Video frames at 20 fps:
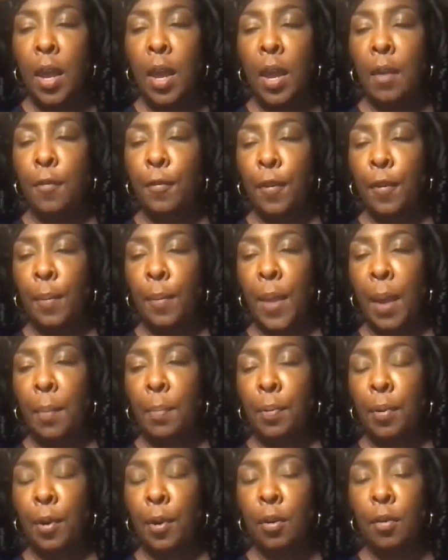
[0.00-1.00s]
And from
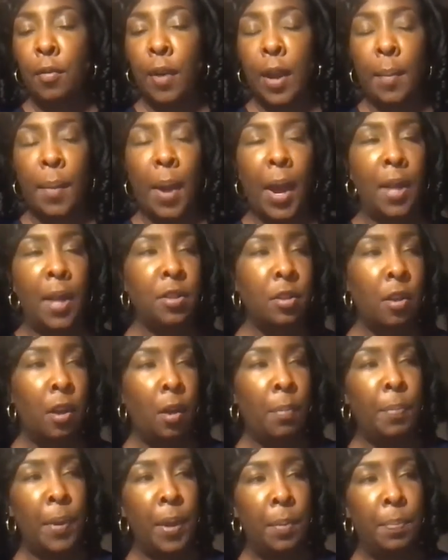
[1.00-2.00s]
that program, I
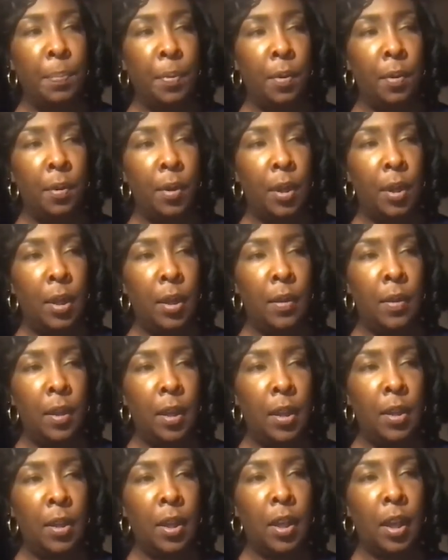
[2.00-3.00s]
saw people
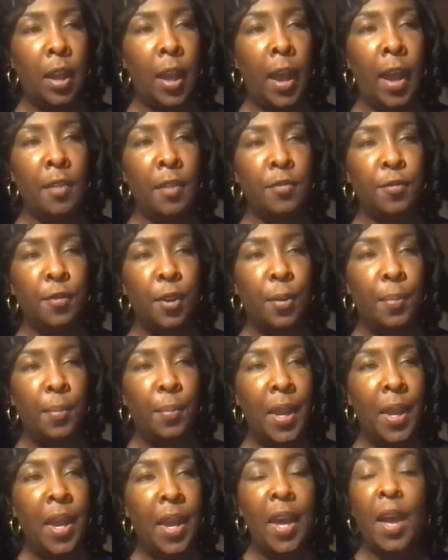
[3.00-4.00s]
in the classroom,
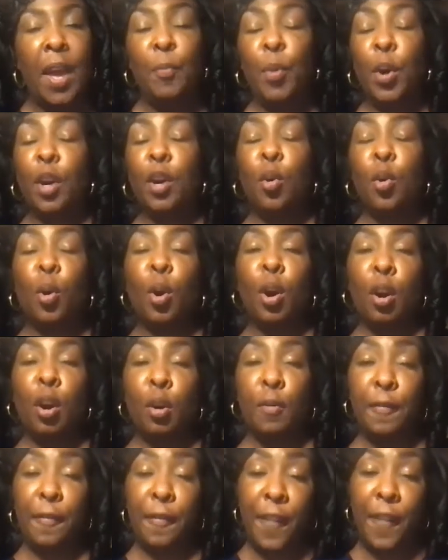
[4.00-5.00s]
and we're
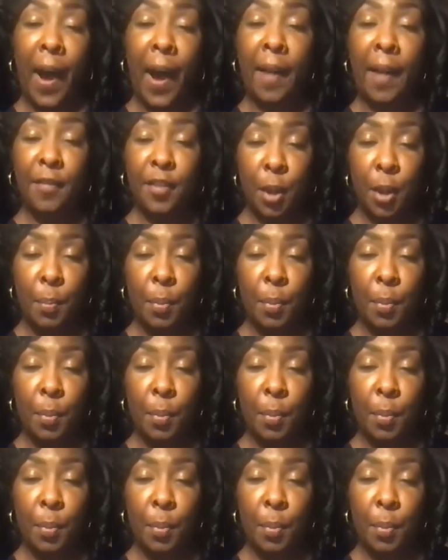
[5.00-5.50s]
cohort 5,